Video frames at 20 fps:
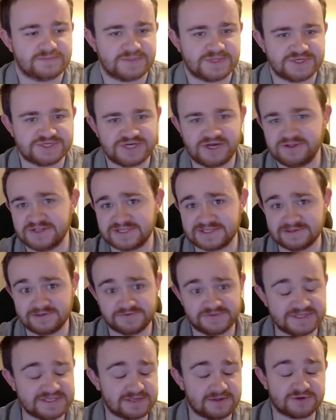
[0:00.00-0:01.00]
Shout out,
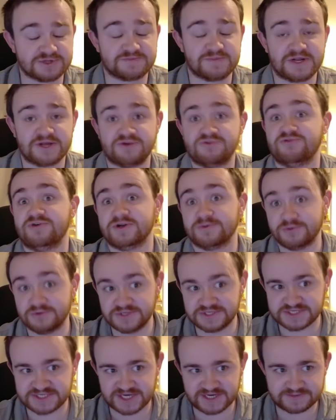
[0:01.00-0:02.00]
these Laws have been incredible in
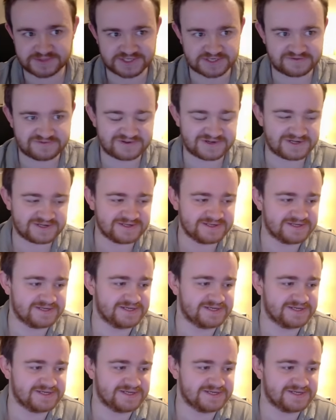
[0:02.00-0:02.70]
this game so far.